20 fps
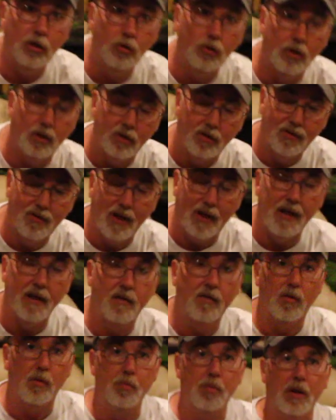You can
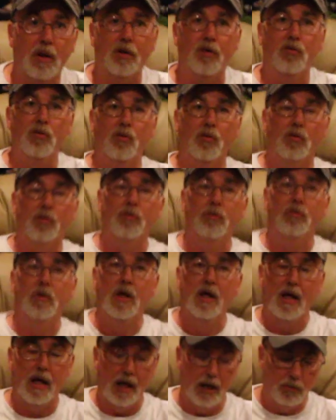take the pistol
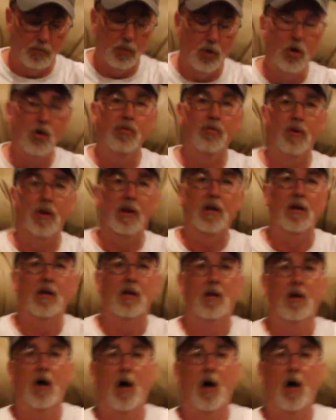and move it